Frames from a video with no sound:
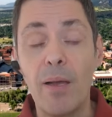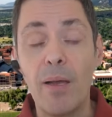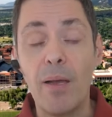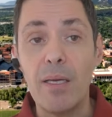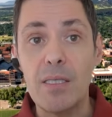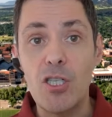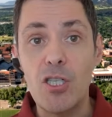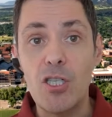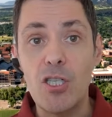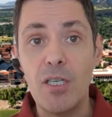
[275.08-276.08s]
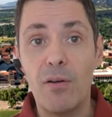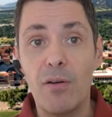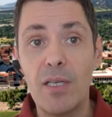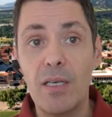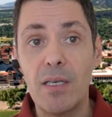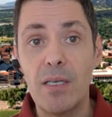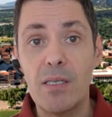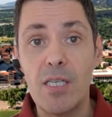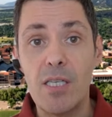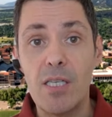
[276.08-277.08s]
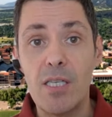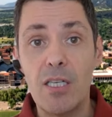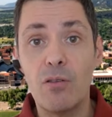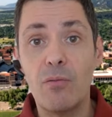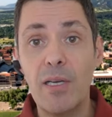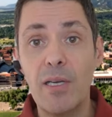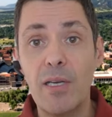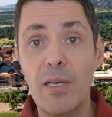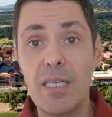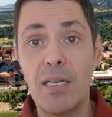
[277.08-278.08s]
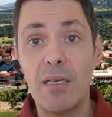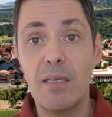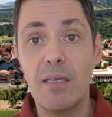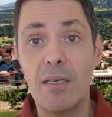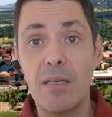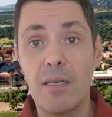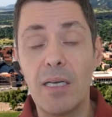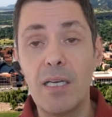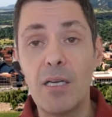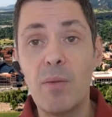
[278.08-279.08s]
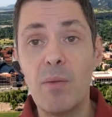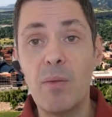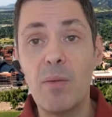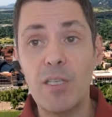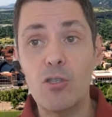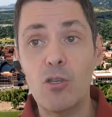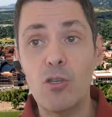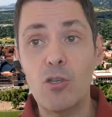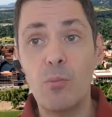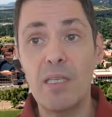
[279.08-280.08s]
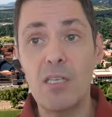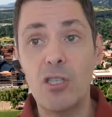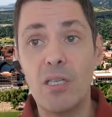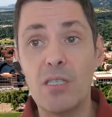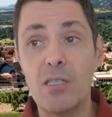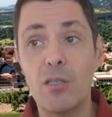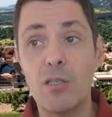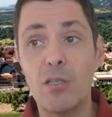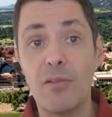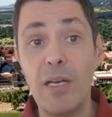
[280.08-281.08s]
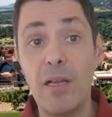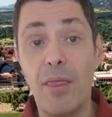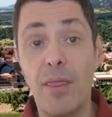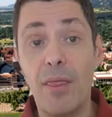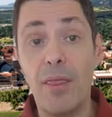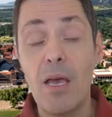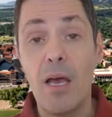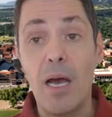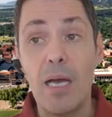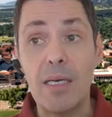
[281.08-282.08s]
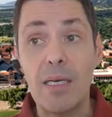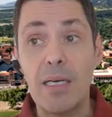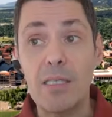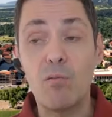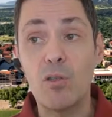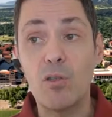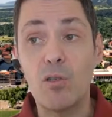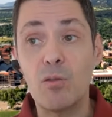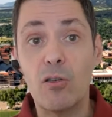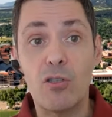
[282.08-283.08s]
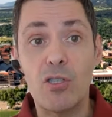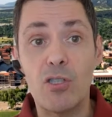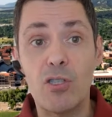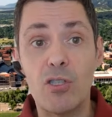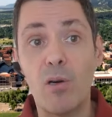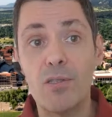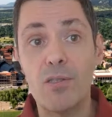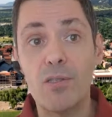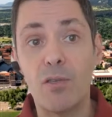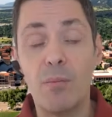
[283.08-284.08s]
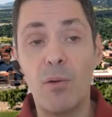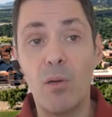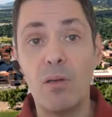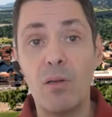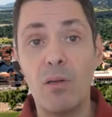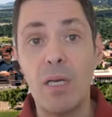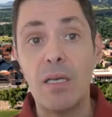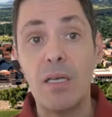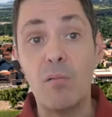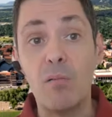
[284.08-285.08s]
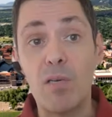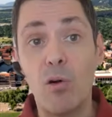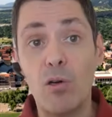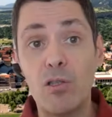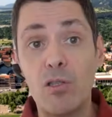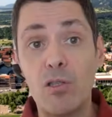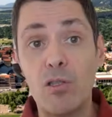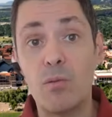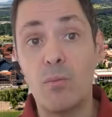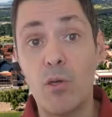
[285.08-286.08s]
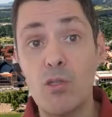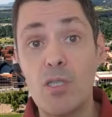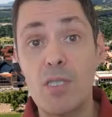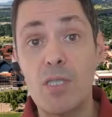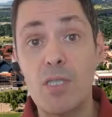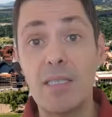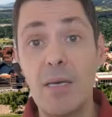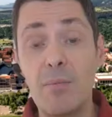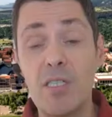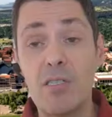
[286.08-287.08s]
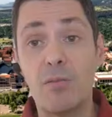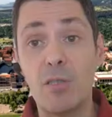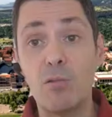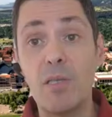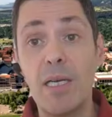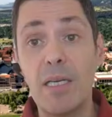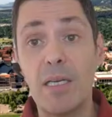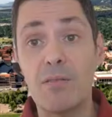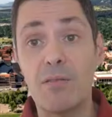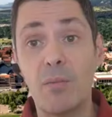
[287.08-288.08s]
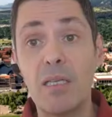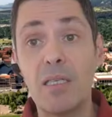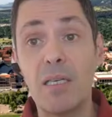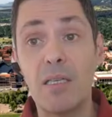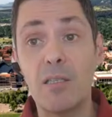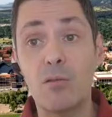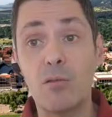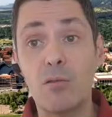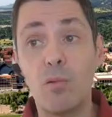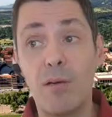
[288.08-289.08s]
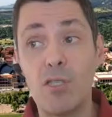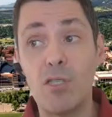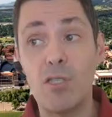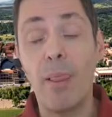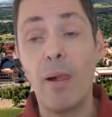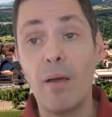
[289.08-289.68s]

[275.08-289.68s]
He's the chief of the section on biophysical uh, NMR spectroscopy at the National Institutes of Health and has won many honors and awards, for example, he was the world's more, most cited chemist over two decades, from 1980 to 2000.